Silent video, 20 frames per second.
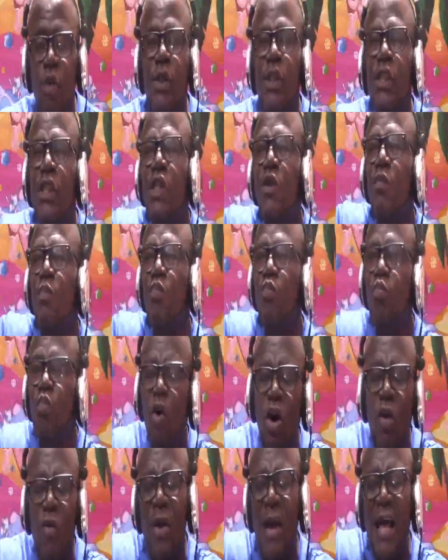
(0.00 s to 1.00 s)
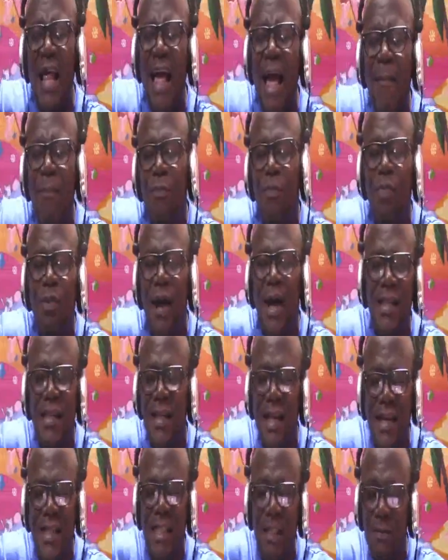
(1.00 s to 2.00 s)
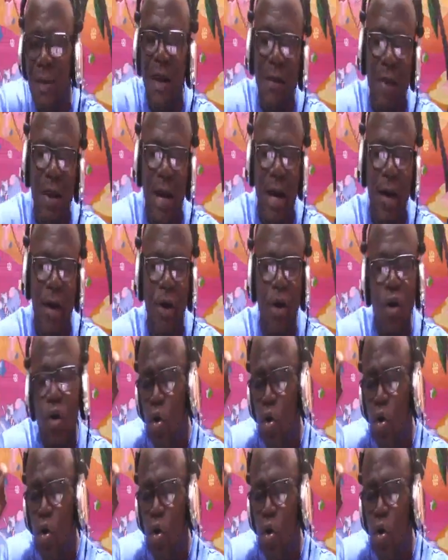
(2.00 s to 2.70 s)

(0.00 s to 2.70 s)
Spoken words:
oni moral uprightness biara,